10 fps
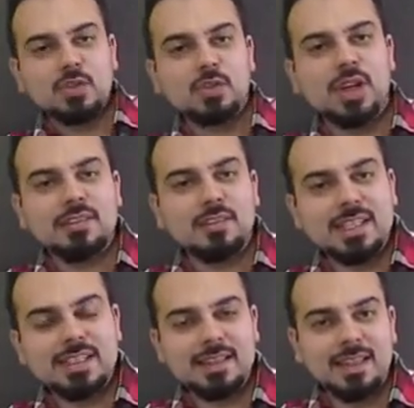To
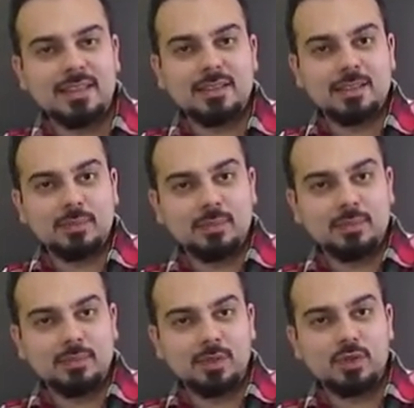understand,
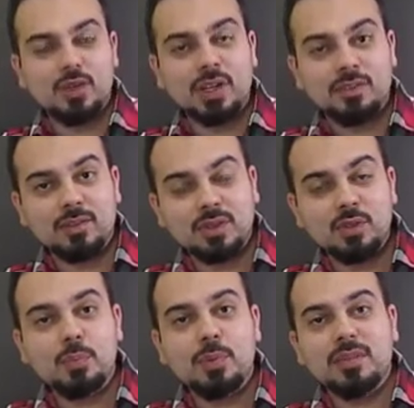
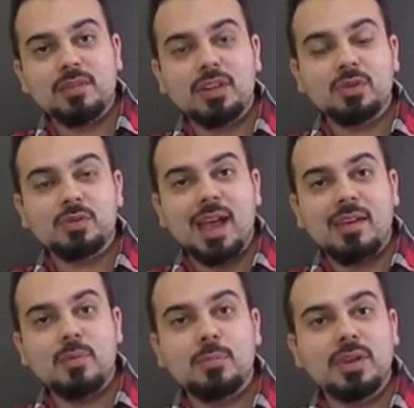to
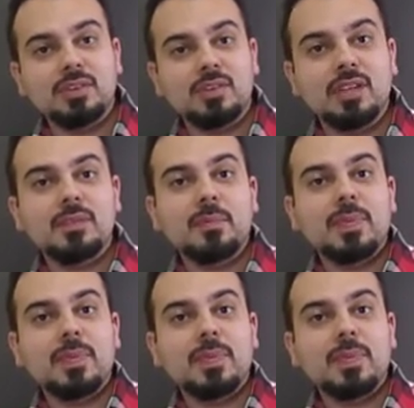have a better